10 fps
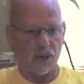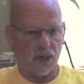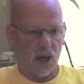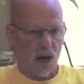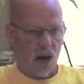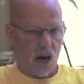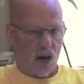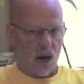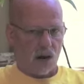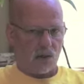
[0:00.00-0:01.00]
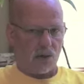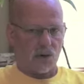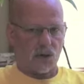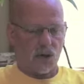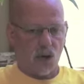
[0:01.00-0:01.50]
But
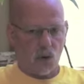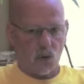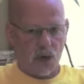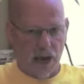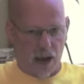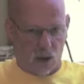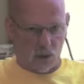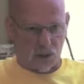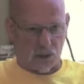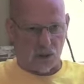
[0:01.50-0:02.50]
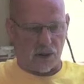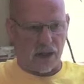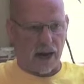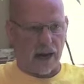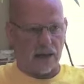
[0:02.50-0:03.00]
there's no doubt
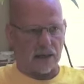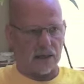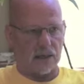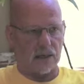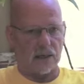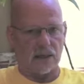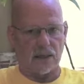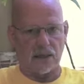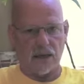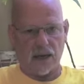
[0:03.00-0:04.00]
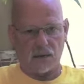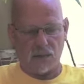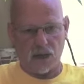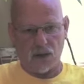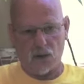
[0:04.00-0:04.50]
that the
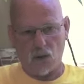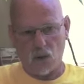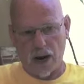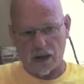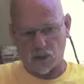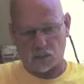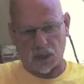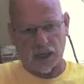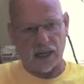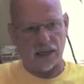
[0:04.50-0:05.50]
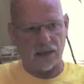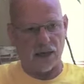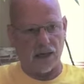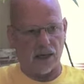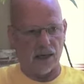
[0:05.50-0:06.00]
enemy, who has planned
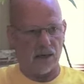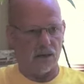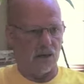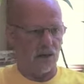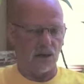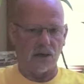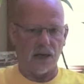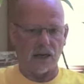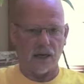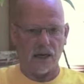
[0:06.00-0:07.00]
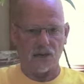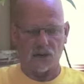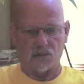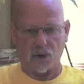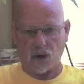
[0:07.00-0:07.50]
a decades
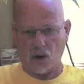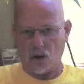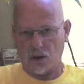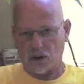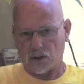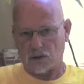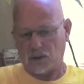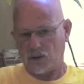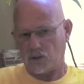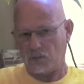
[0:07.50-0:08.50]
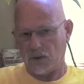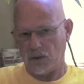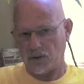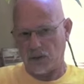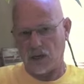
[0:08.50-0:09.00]
if not longer
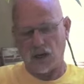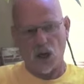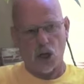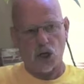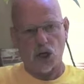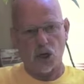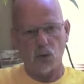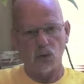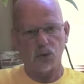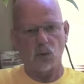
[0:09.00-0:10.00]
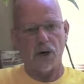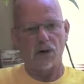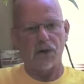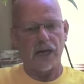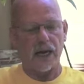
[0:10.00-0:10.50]
conspiracy, knows where
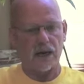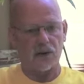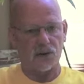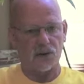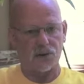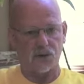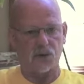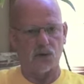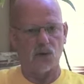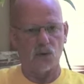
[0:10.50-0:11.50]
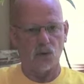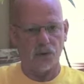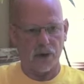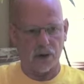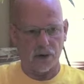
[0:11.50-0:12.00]
the exits to
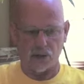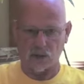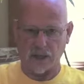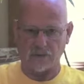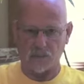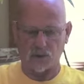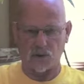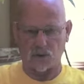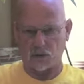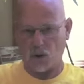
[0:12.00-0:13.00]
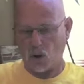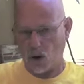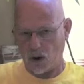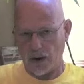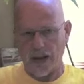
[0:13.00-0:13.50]
their enslavement system
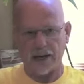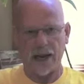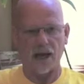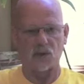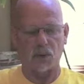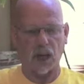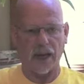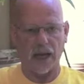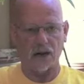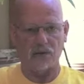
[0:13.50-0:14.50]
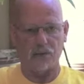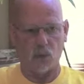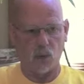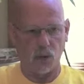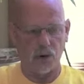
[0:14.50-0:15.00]
are and has planned
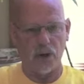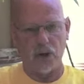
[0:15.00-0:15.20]
for